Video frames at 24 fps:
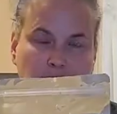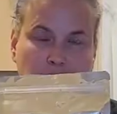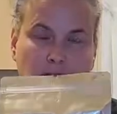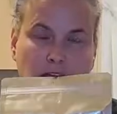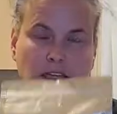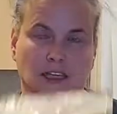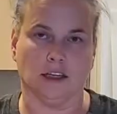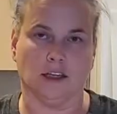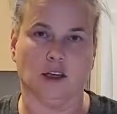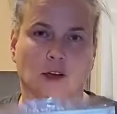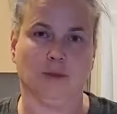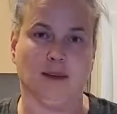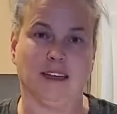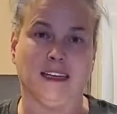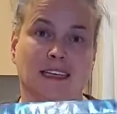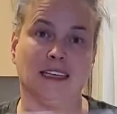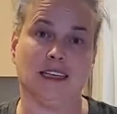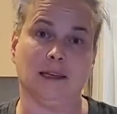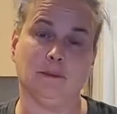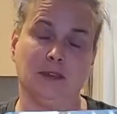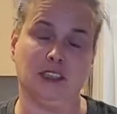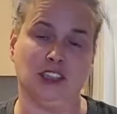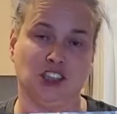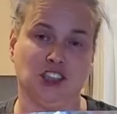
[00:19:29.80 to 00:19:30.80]
a little bit of
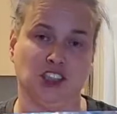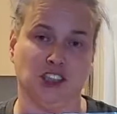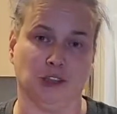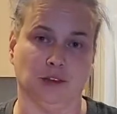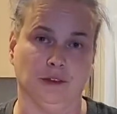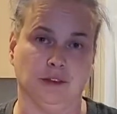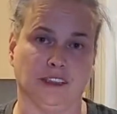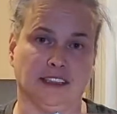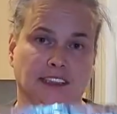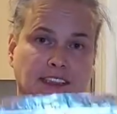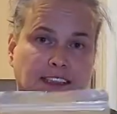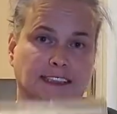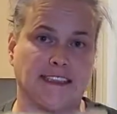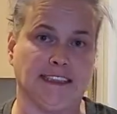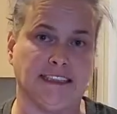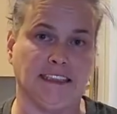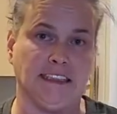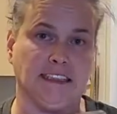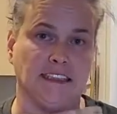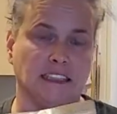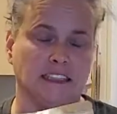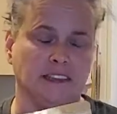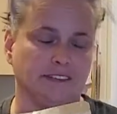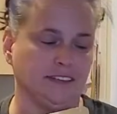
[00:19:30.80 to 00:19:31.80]
lemon juice to
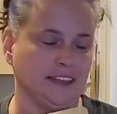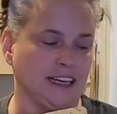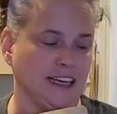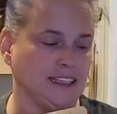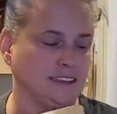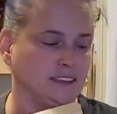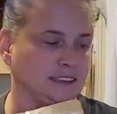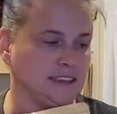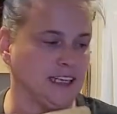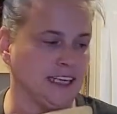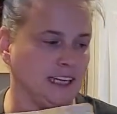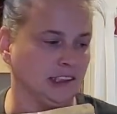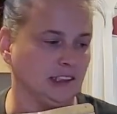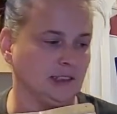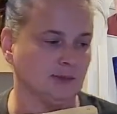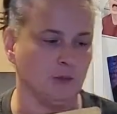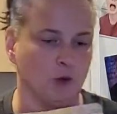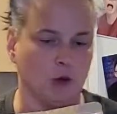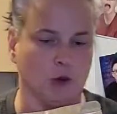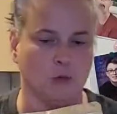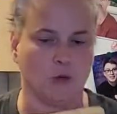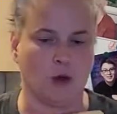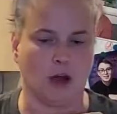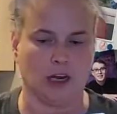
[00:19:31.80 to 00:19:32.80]
see if that tastes
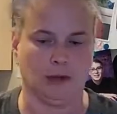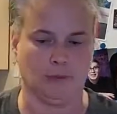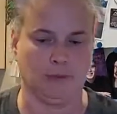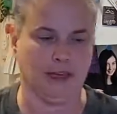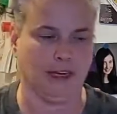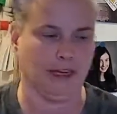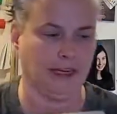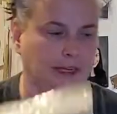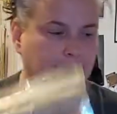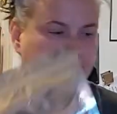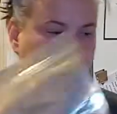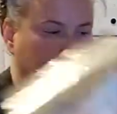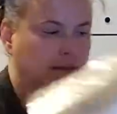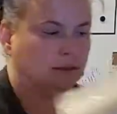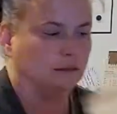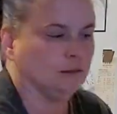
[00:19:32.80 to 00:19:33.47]
more watermelon-y.